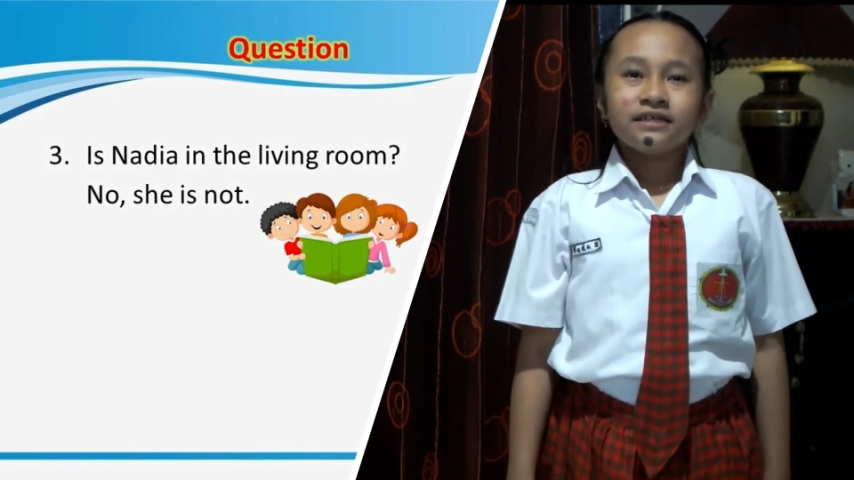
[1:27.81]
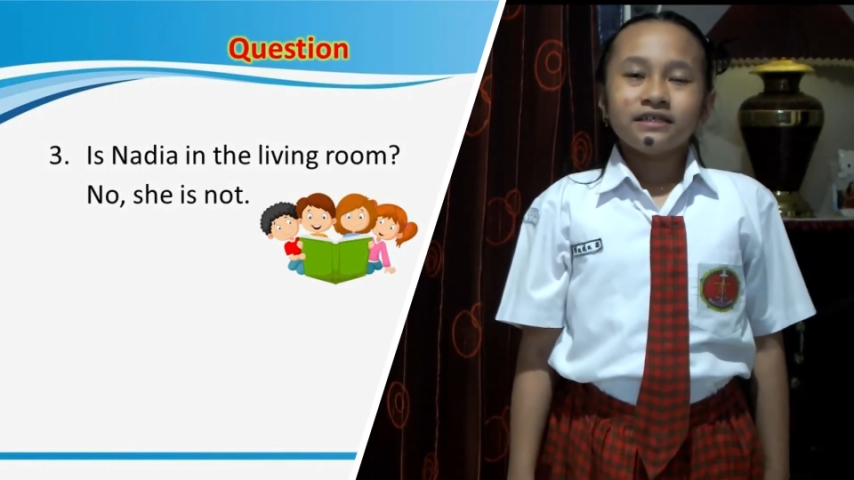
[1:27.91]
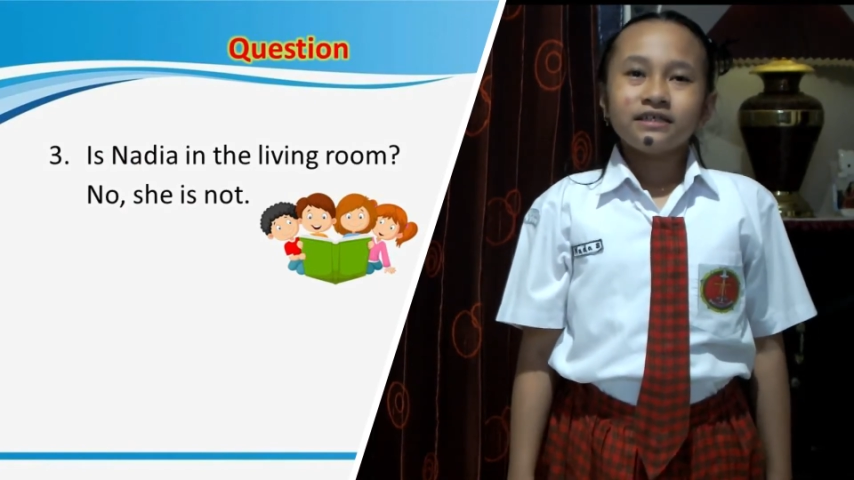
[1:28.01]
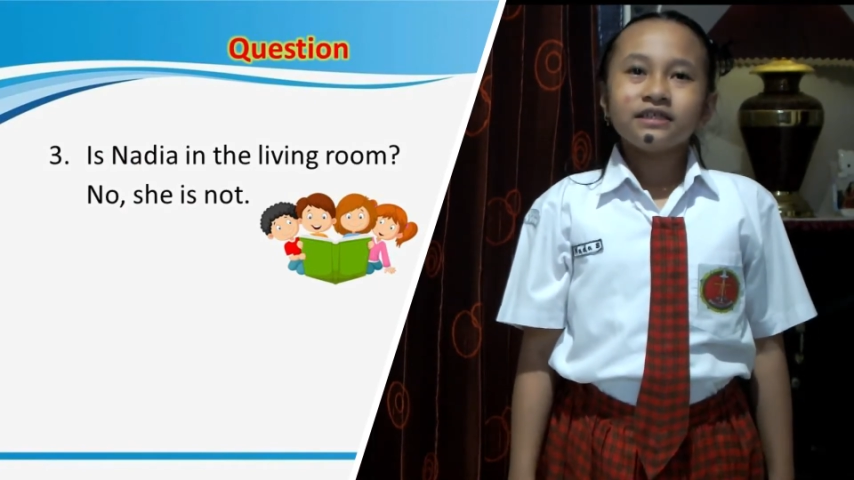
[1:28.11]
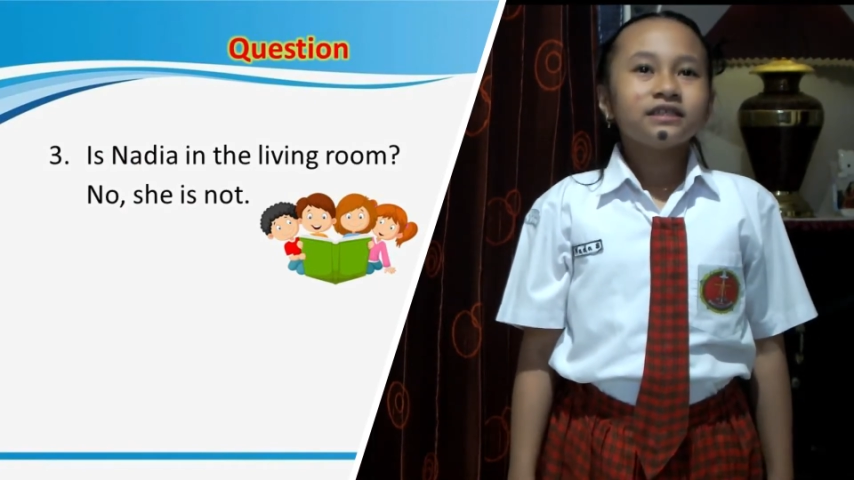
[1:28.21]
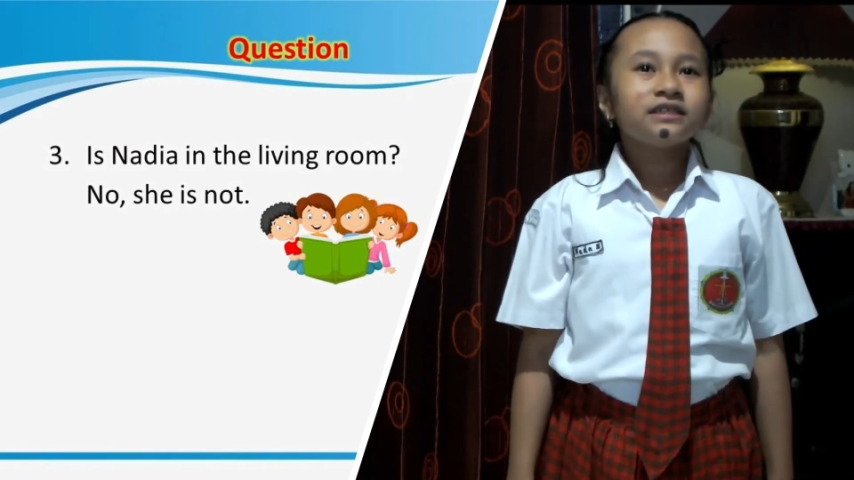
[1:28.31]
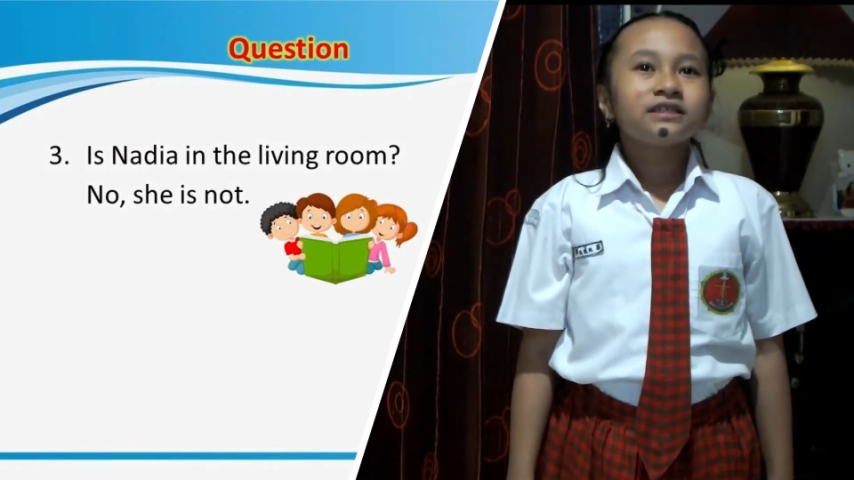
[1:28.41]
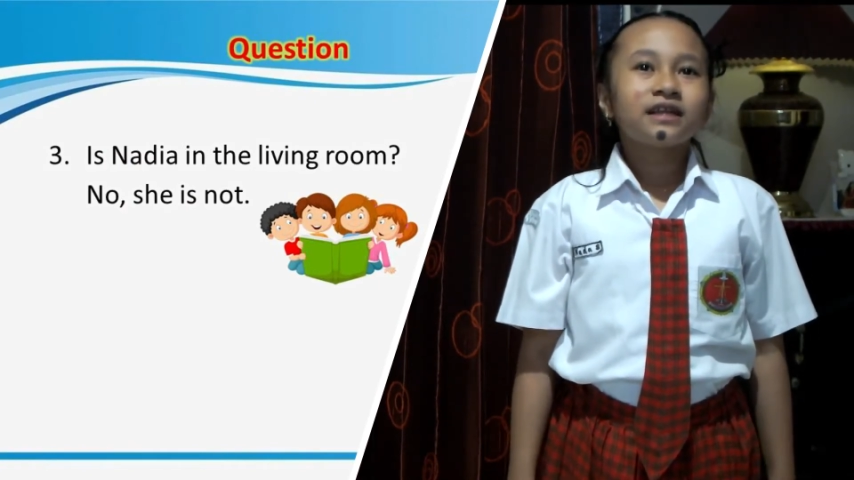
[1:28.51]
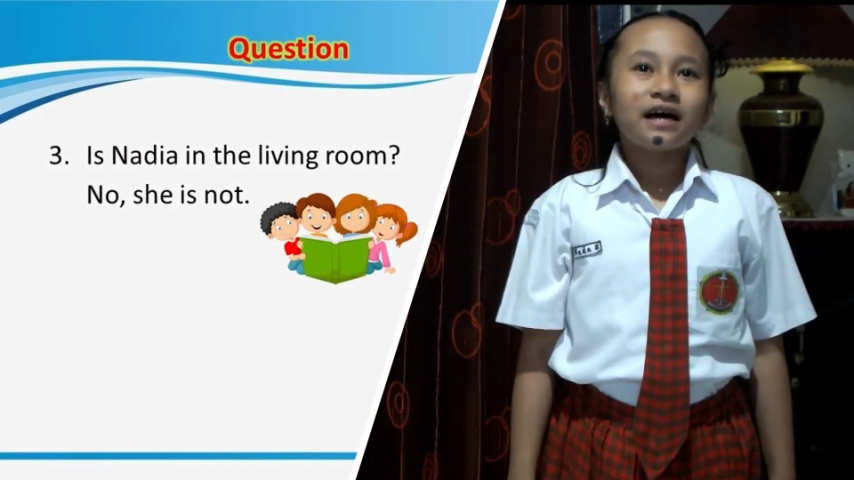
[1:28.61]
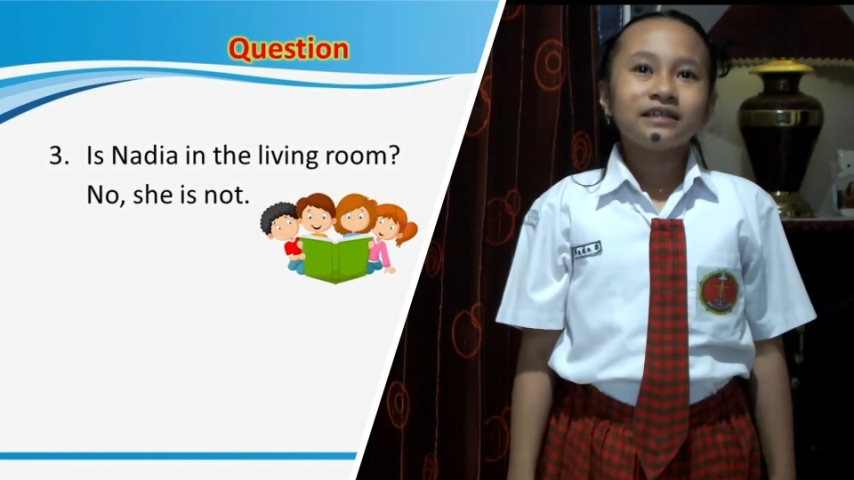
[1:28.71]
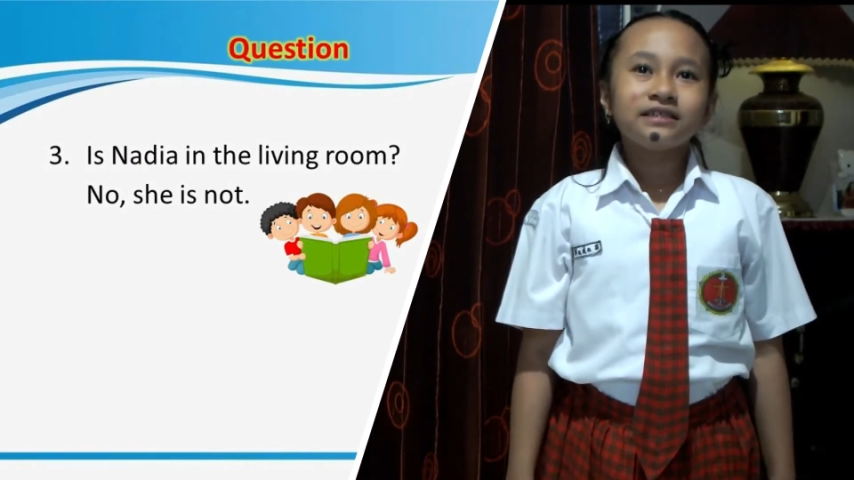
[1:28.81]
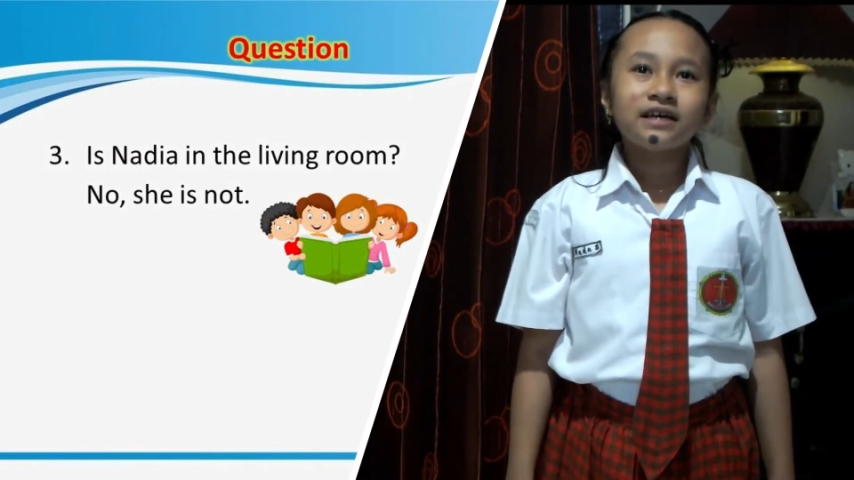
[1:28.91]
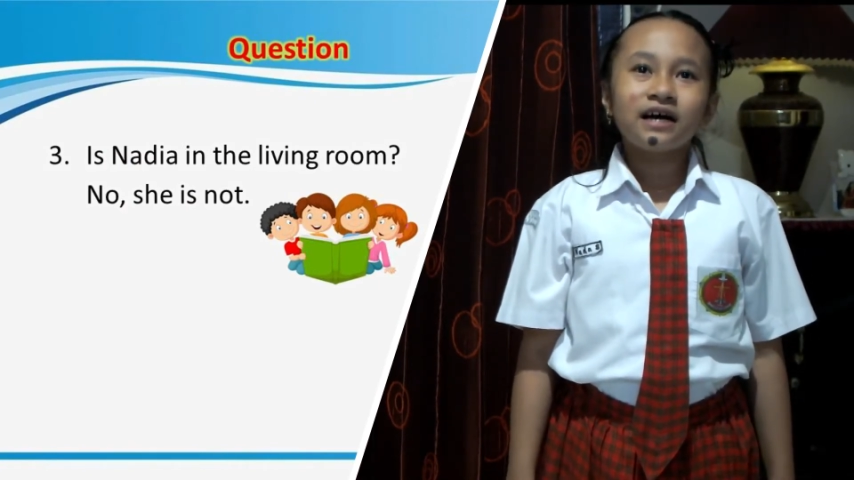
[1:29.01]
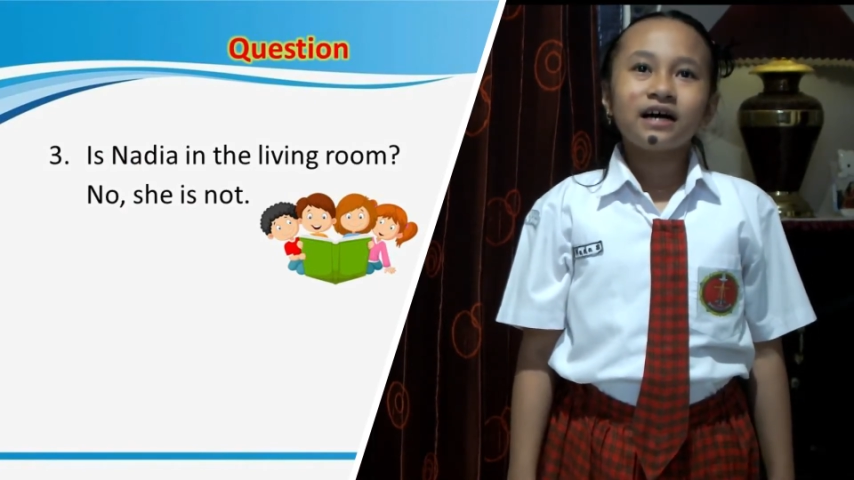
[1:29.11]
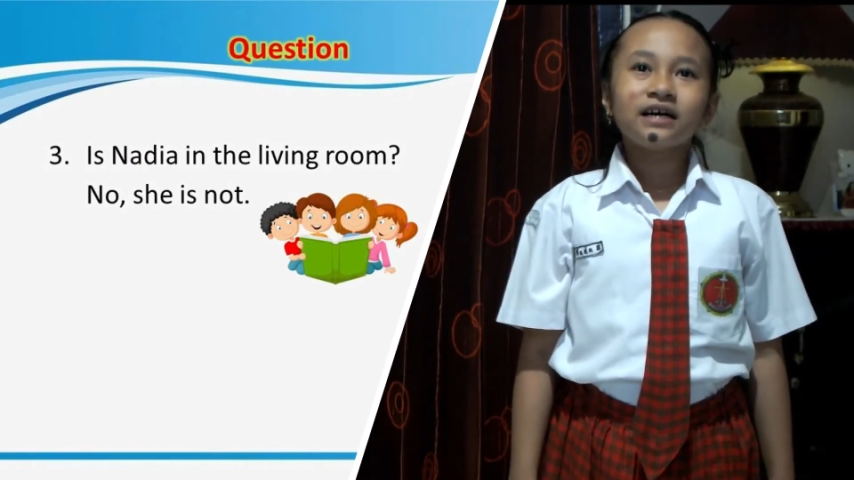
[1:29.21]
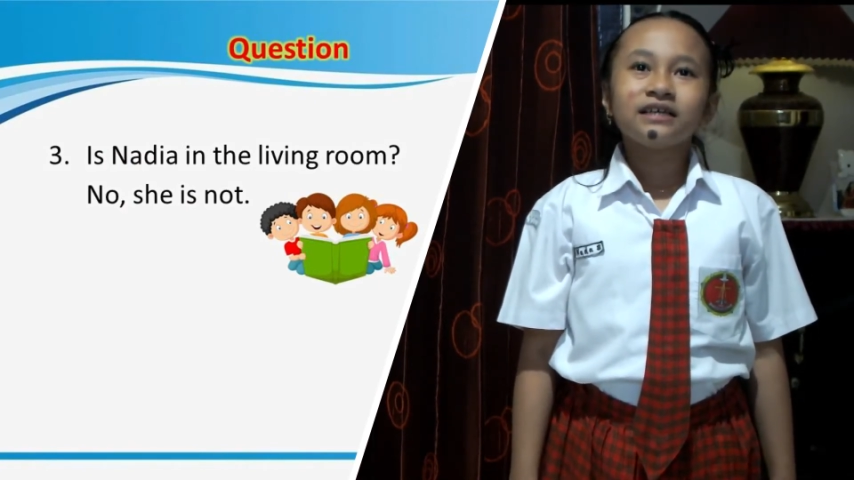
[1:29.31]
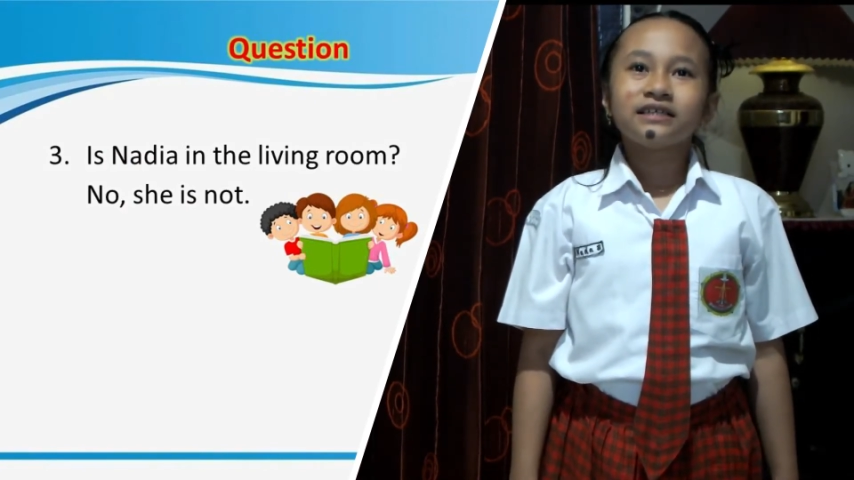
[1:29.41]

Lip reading: Is Nadia